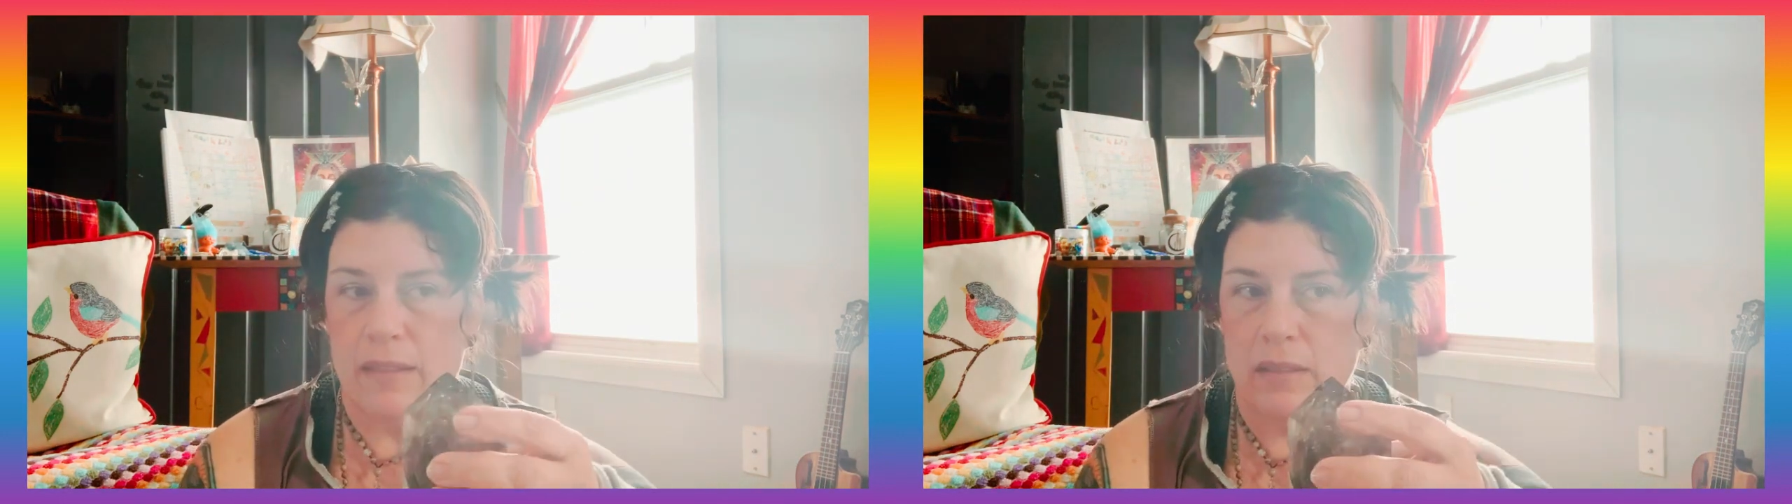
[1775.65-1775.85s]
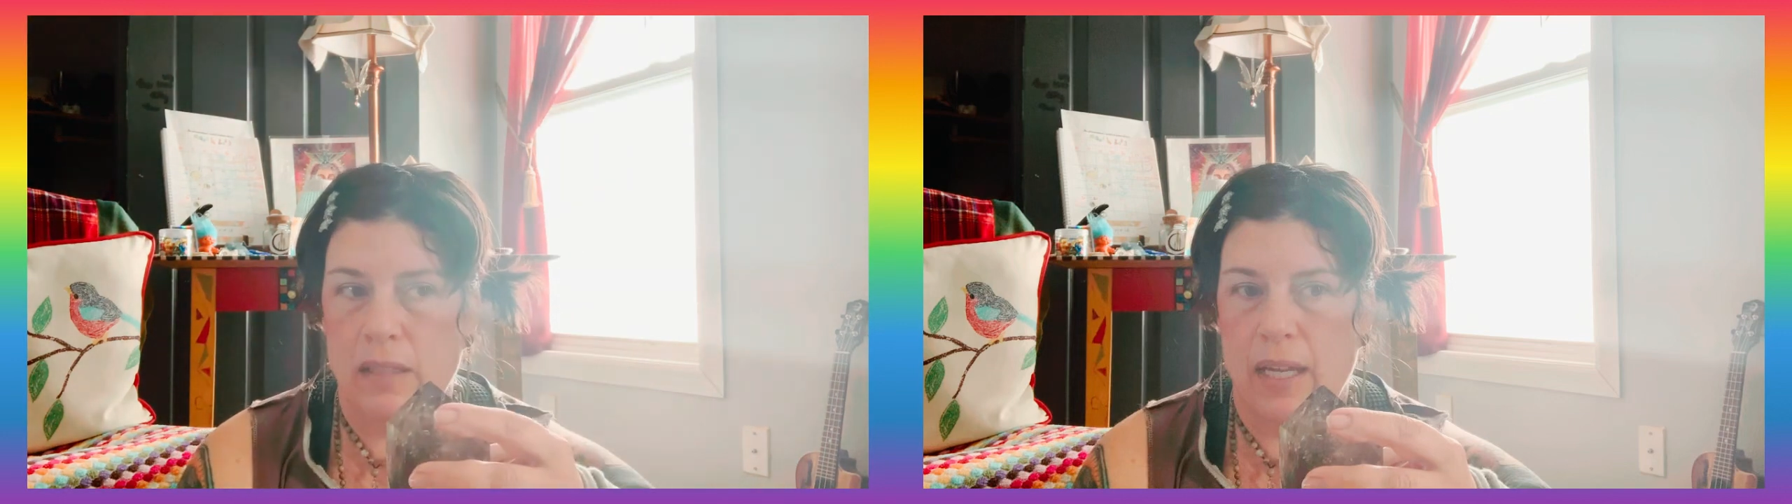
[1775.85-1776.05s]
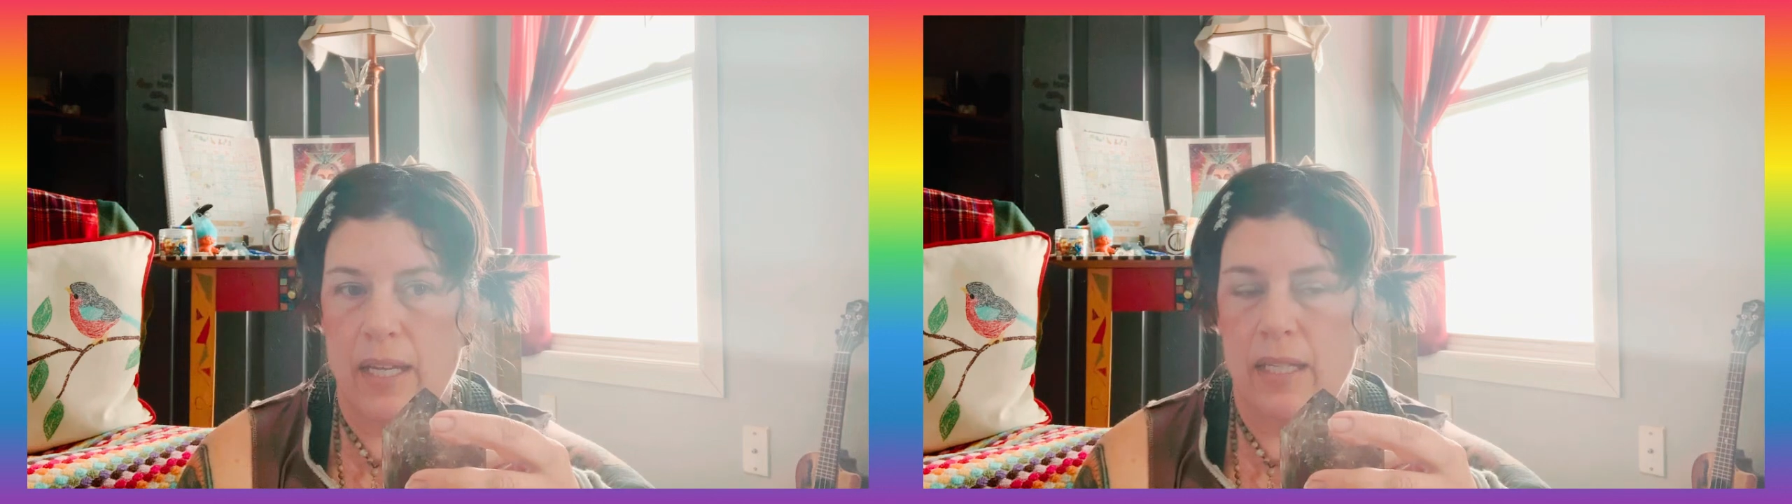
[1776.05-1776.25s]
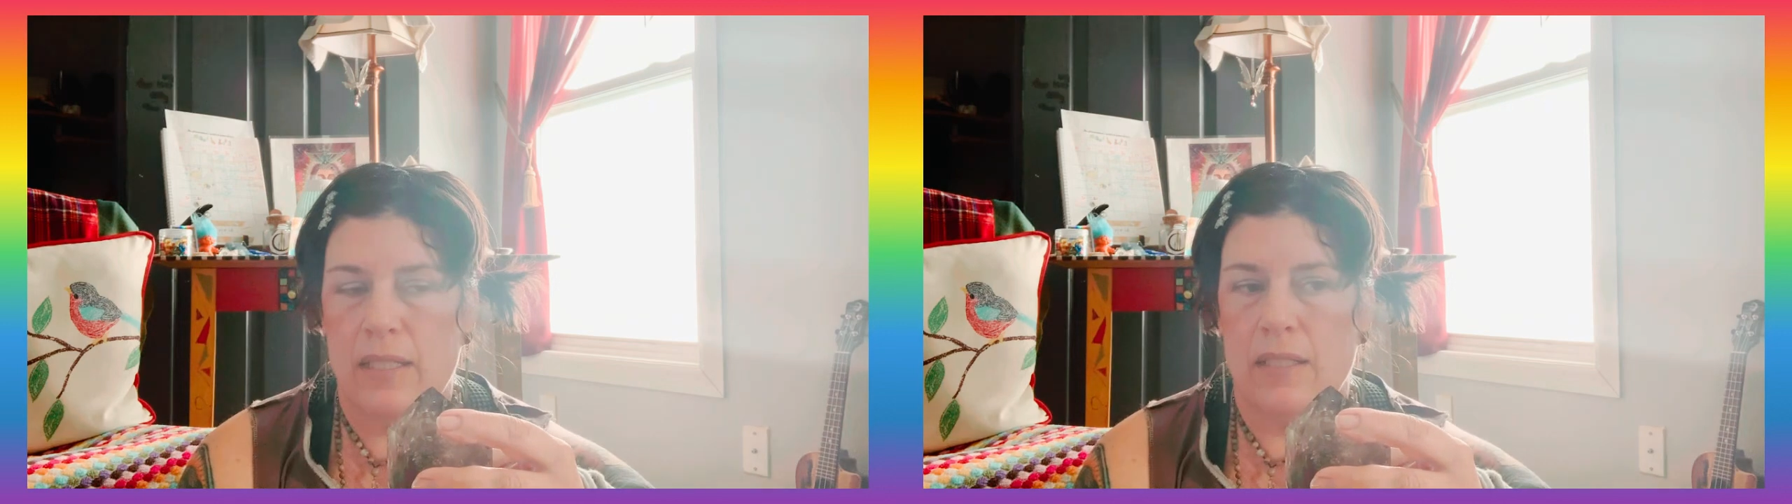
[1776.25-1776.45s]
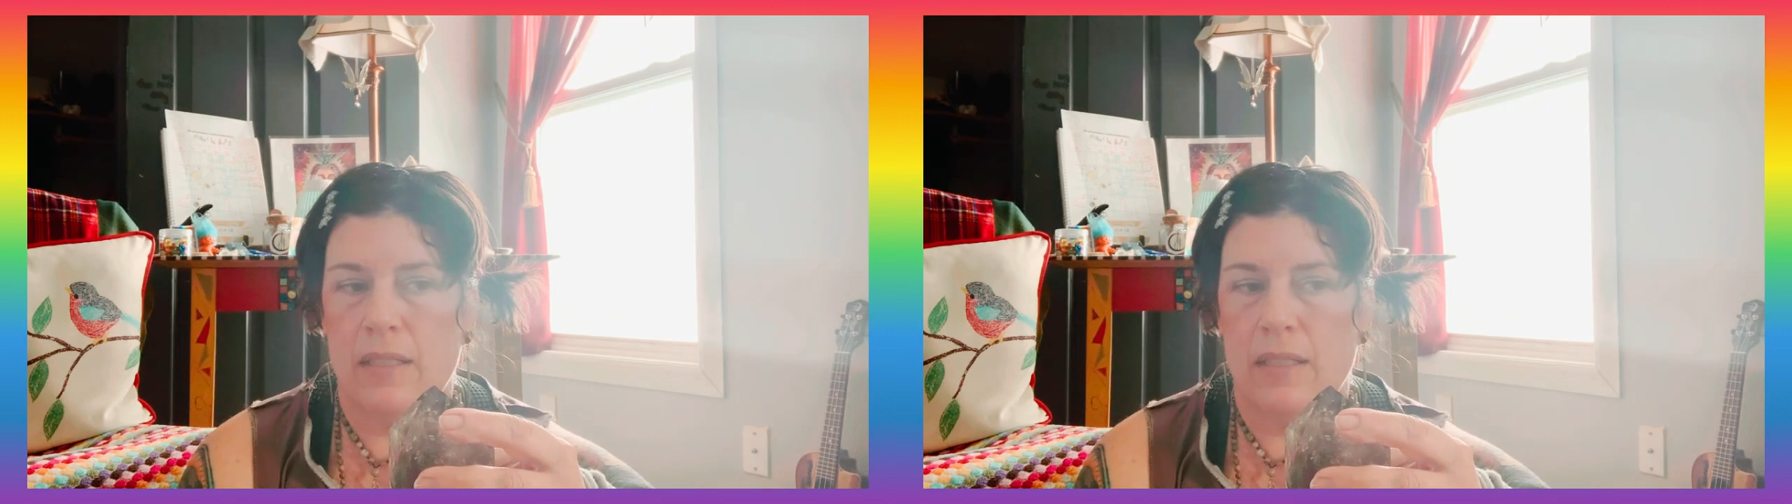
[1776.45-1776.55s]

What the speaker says: light